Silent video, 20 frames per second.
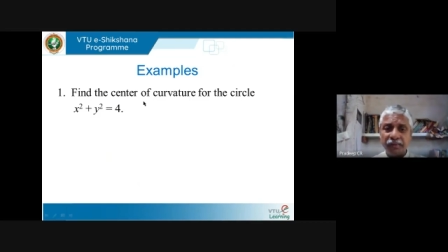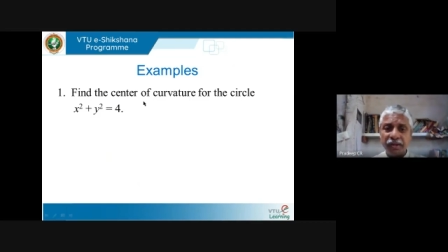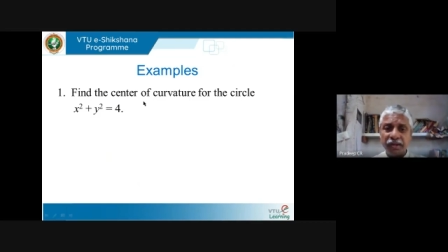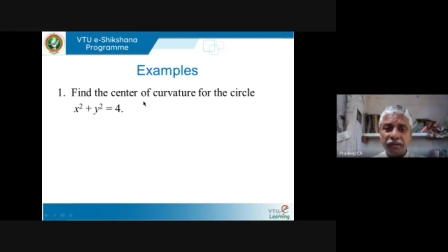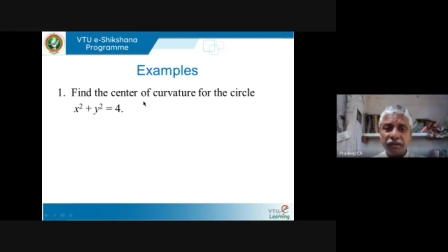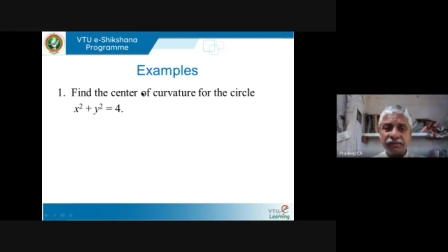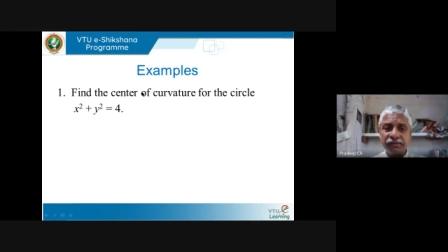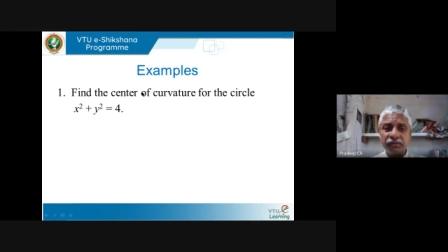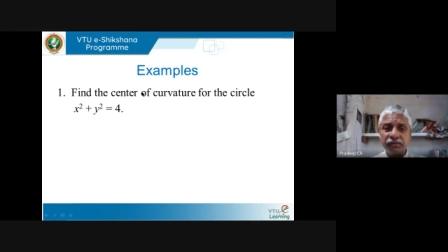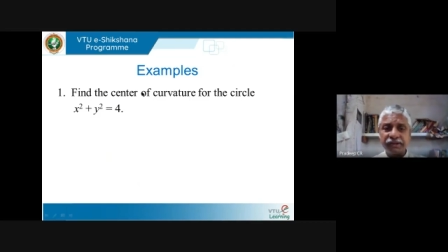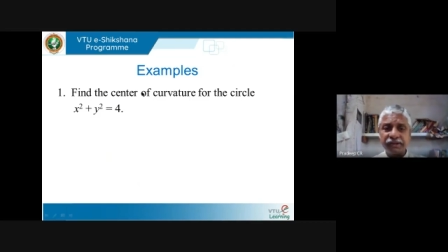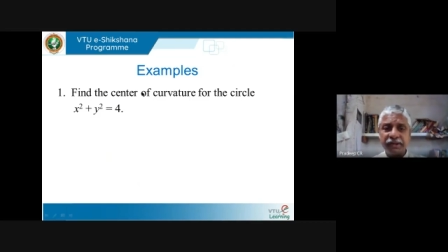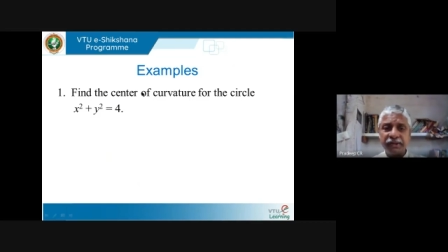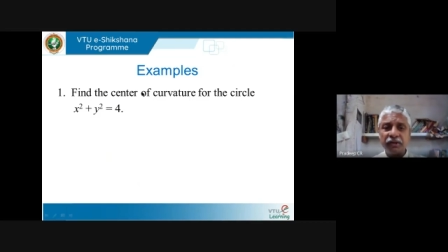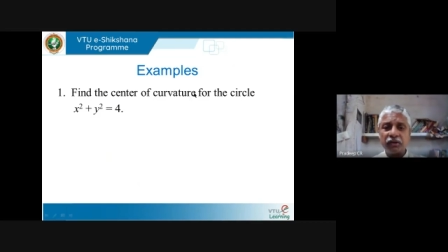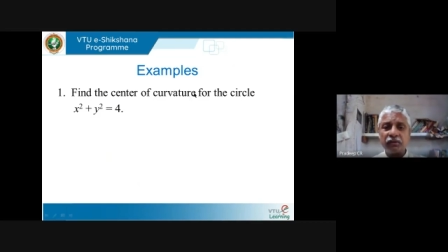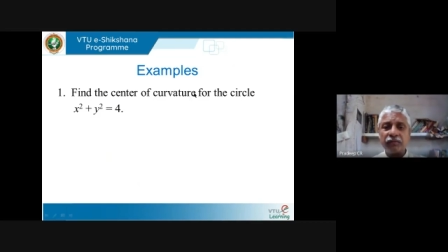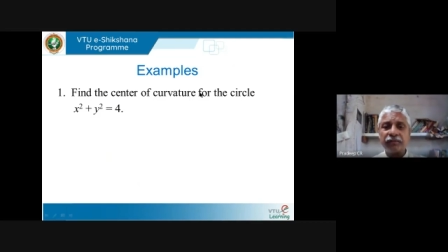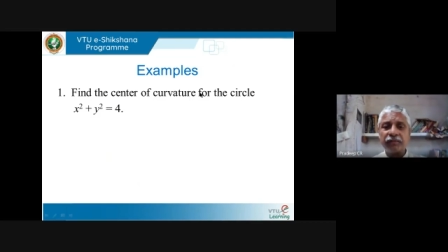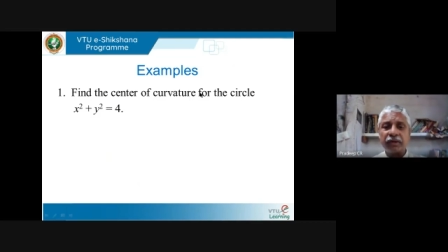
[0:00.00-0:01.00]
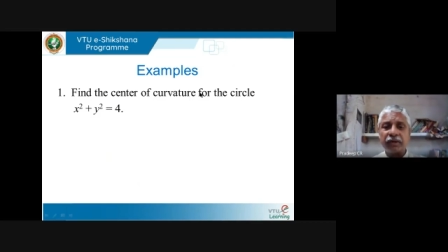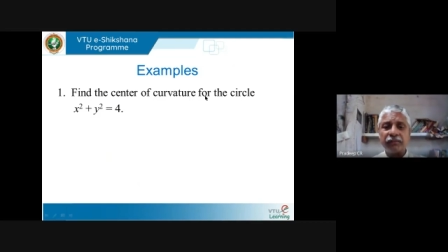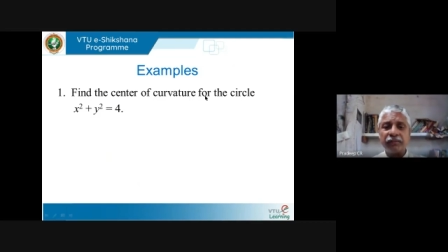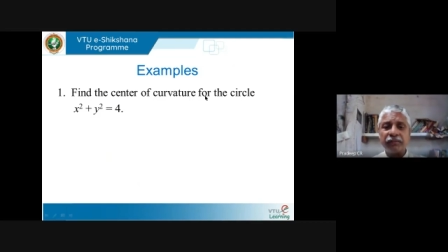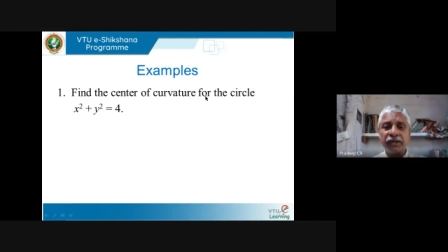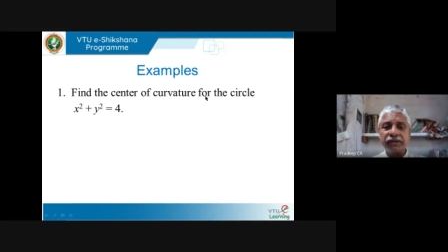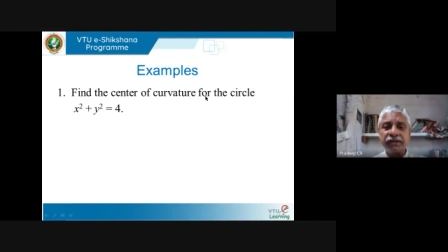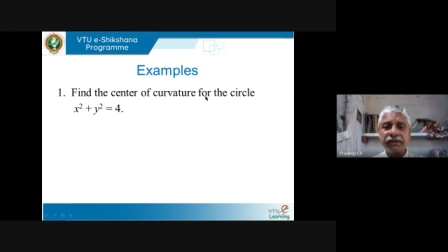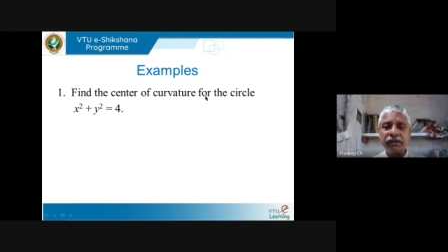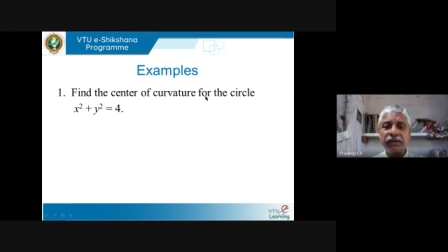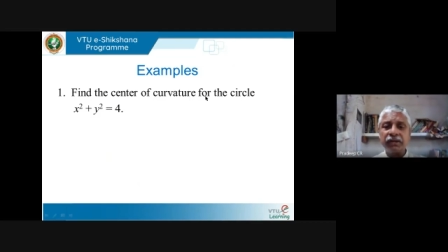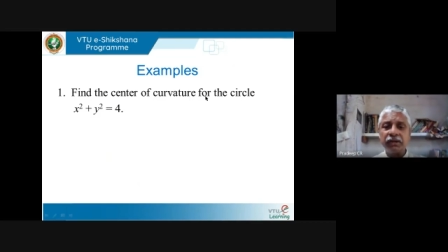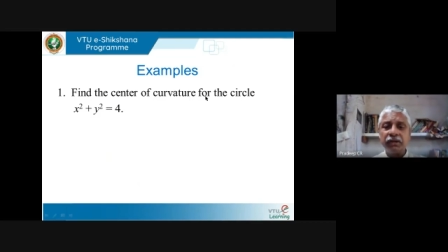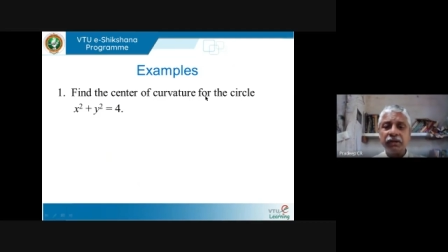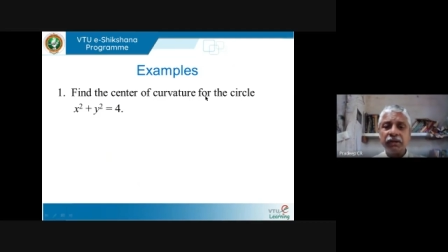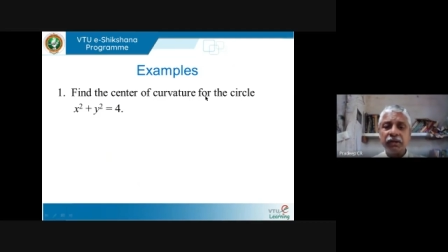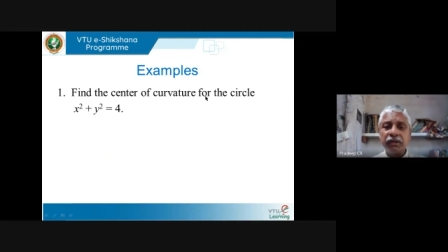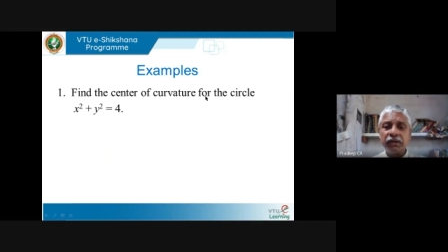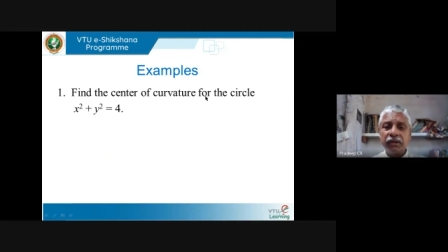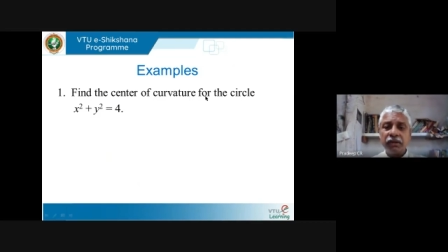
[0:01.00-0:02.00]
So center of curvature
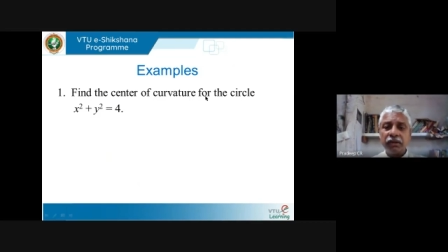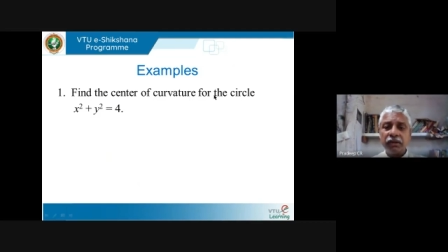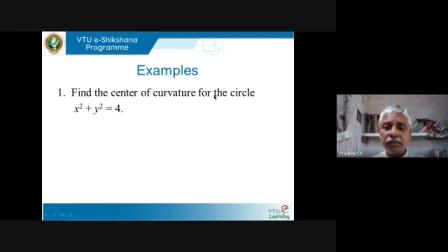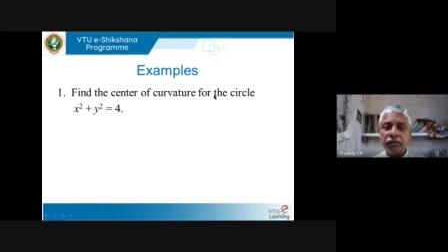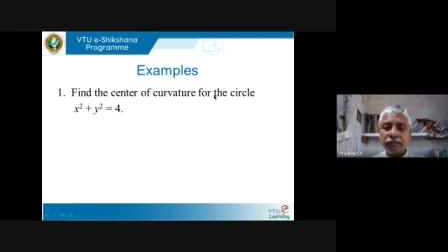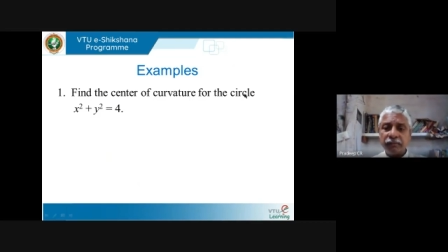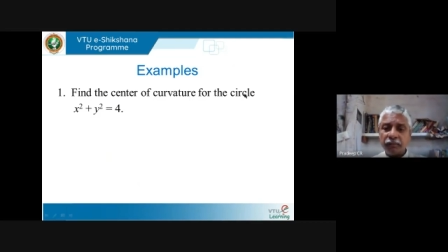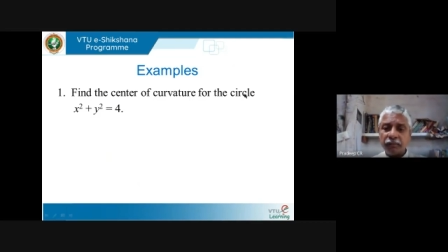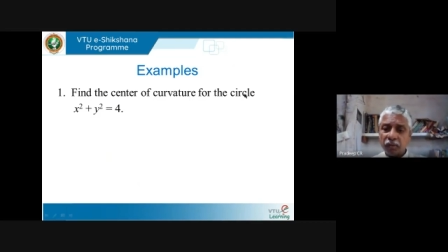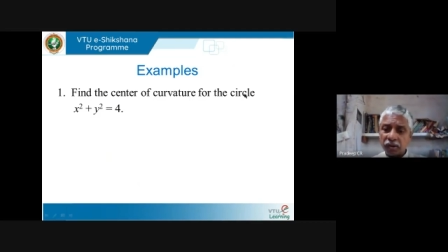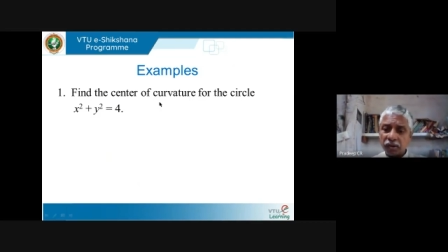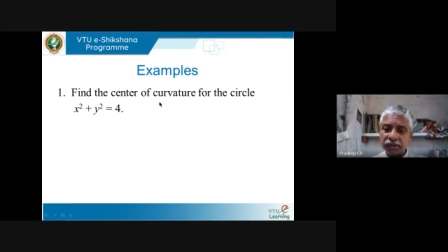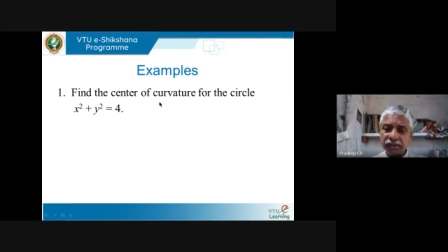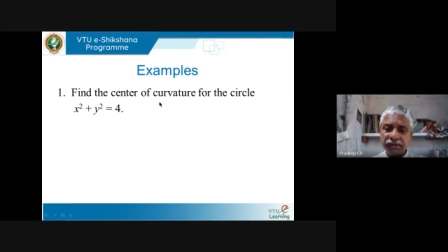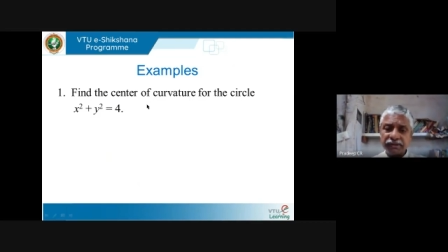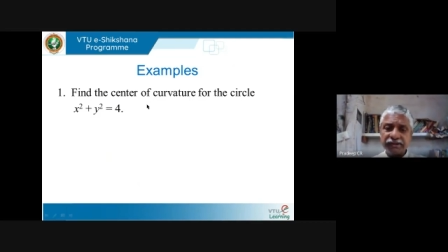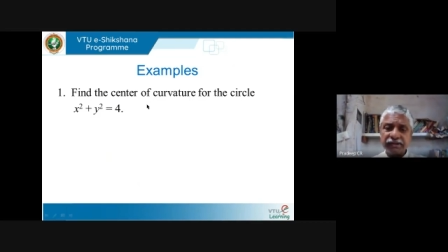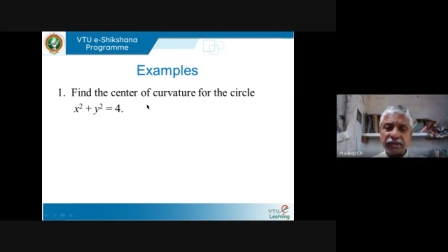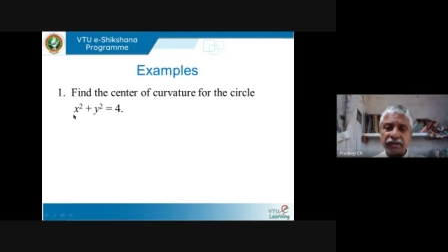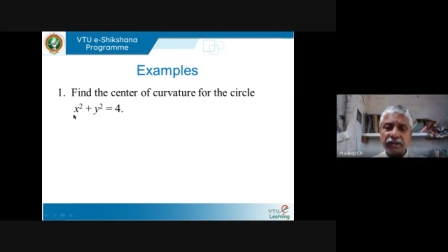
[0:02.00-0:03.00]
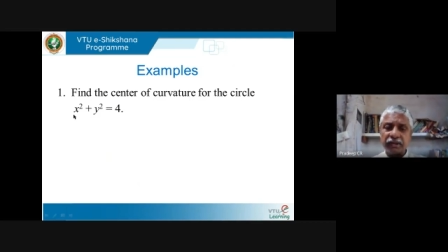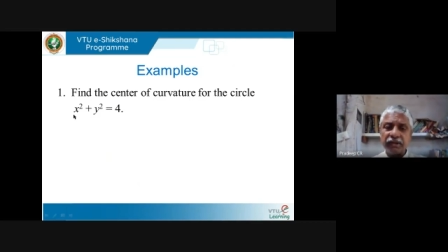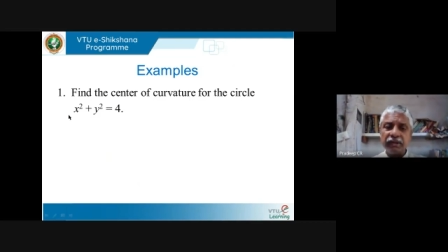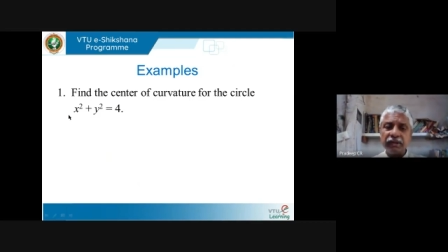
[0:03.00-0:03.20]
for the circle